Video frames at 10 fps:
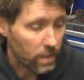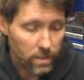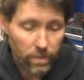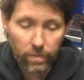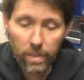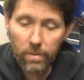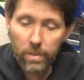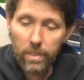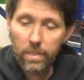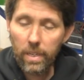is the
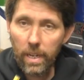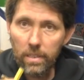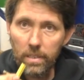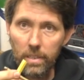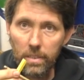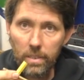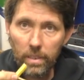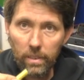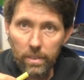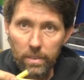fear is that as these
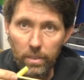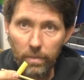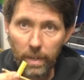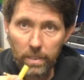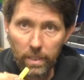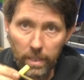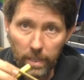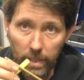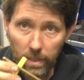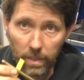tillers sort of
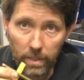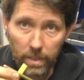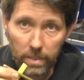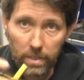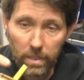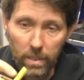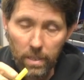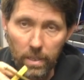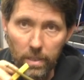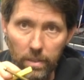articulate like this,
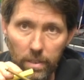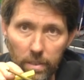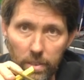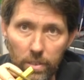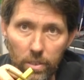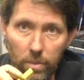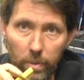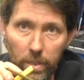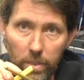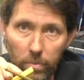that there's a
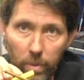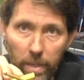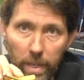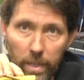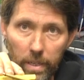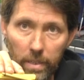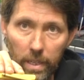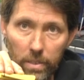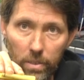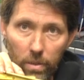situation where they can
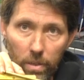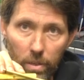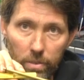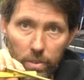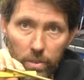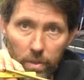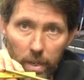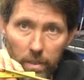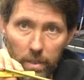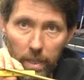get so close to
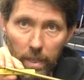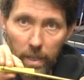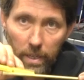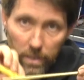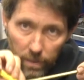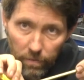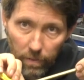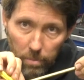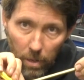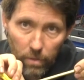straight that they can actually
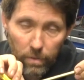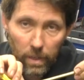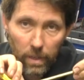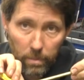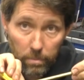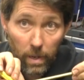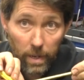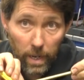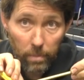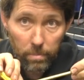flip over and
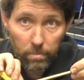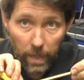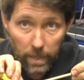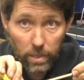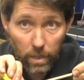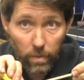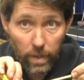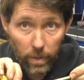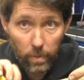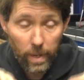bind up. They actually go
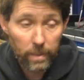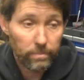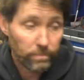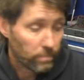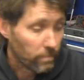the other way.